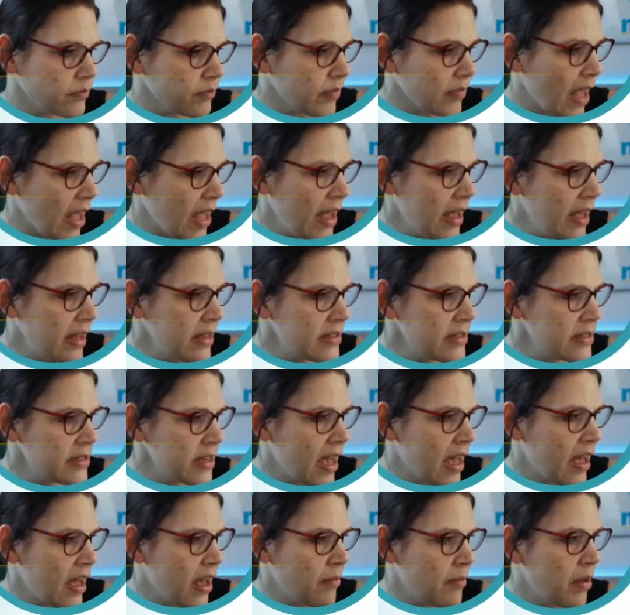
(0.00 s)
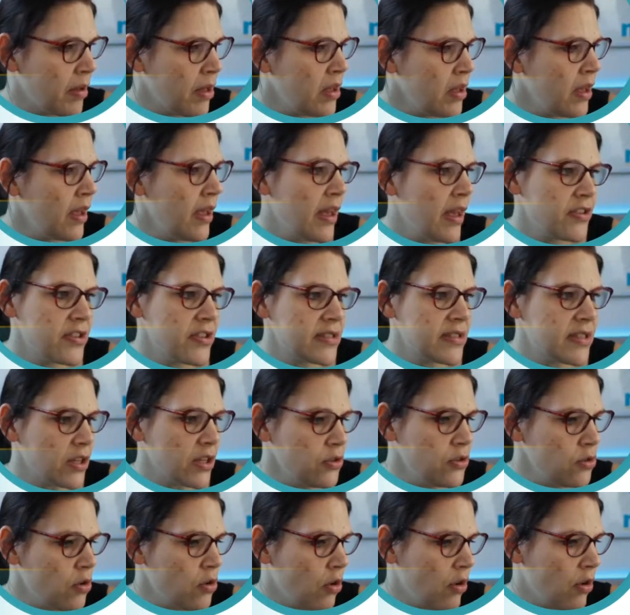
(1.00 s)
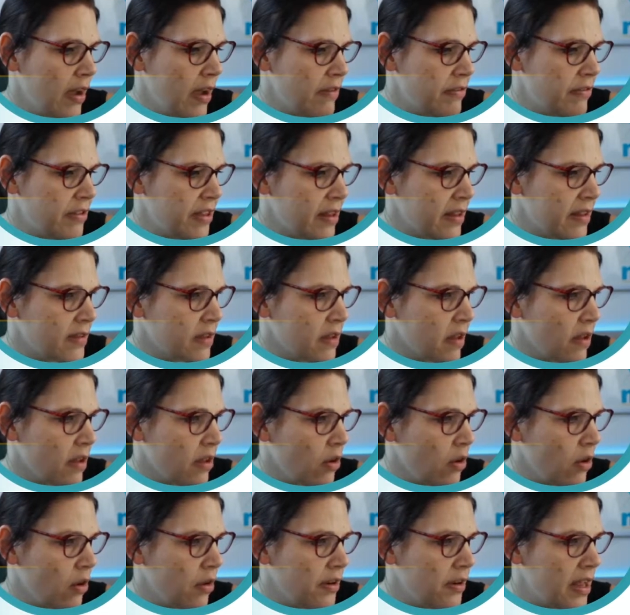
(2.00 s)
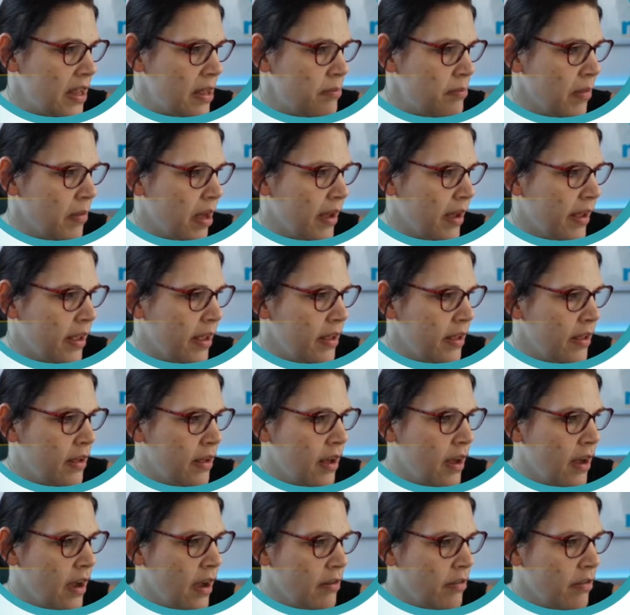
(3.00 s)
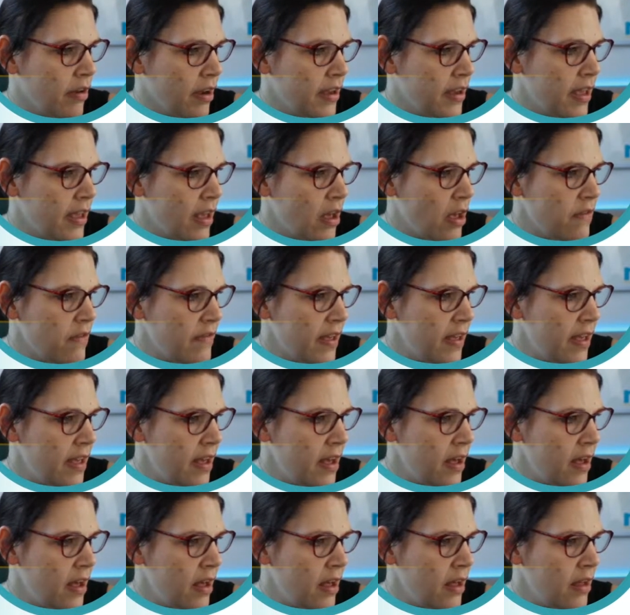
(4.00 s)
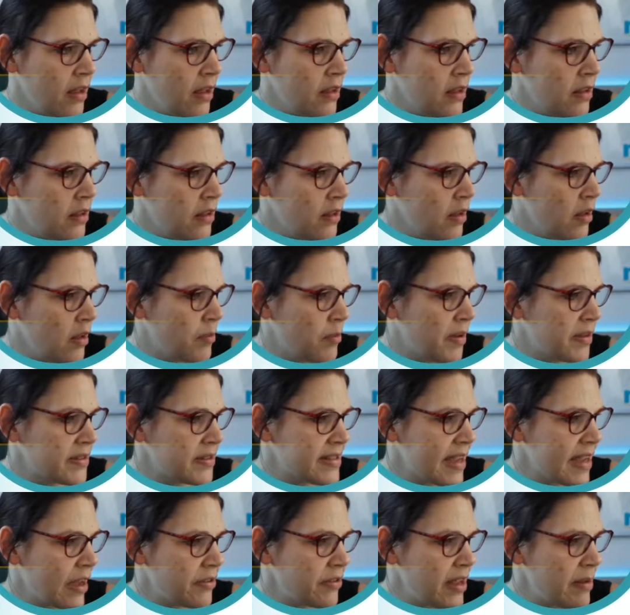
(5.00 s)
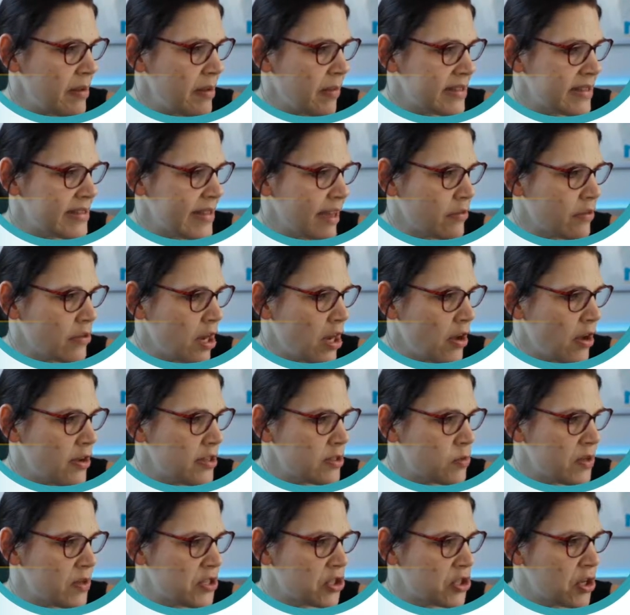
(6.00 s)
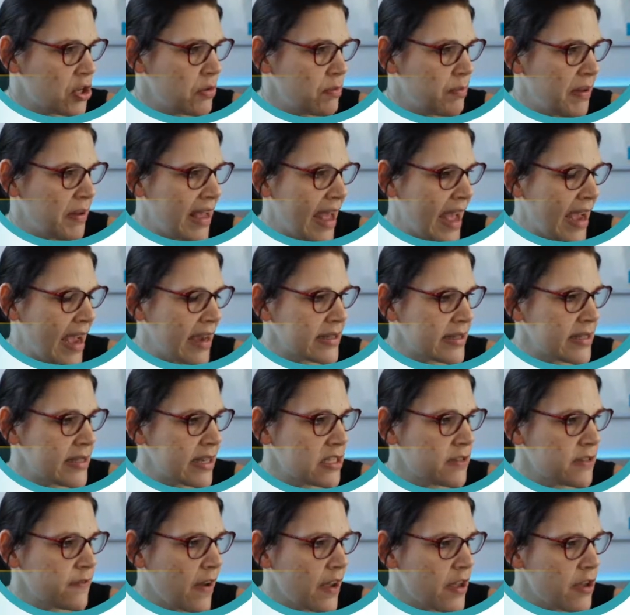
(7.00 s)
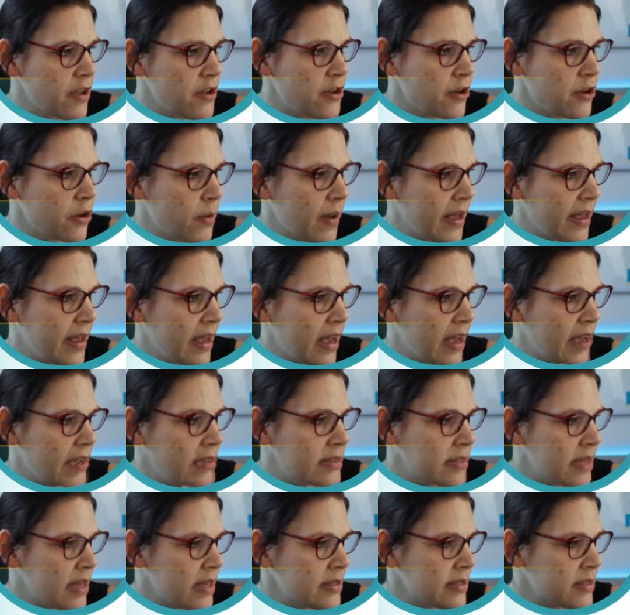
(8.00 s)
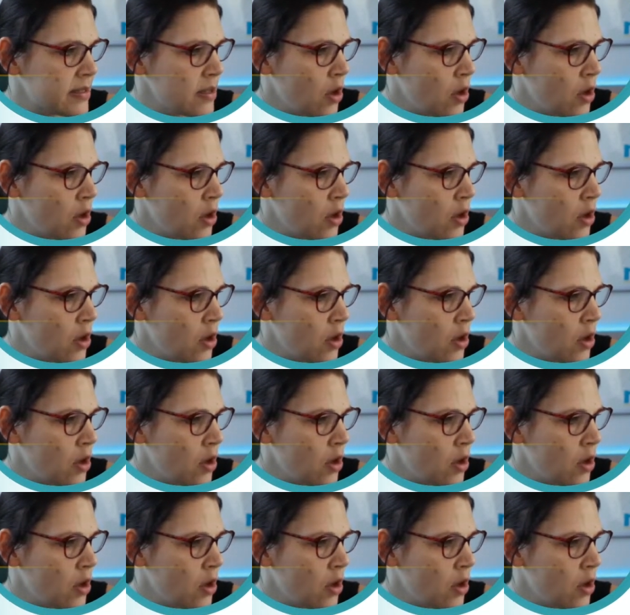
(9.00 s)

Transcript: and just ignore everything that's going on in my hierarchy over here. But down in my downloads, which can be accessed via your quick access,